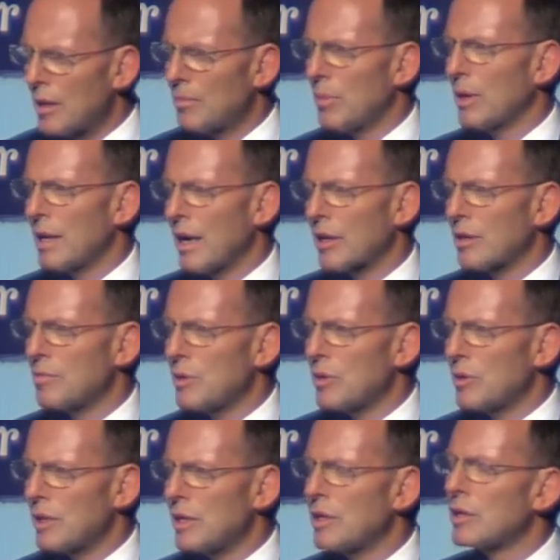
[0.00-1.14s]
by our
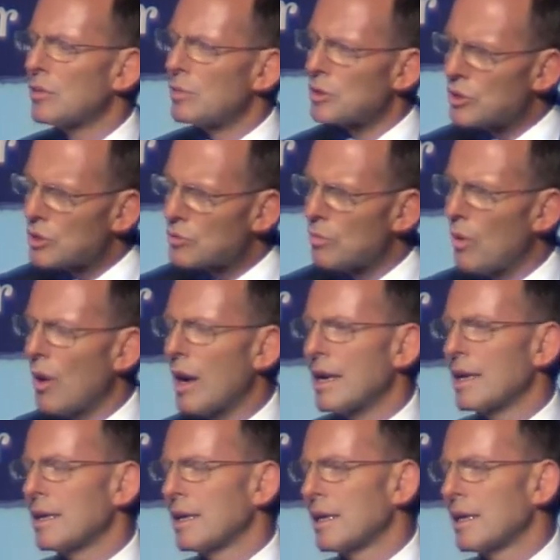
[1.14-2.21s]
community, which is why,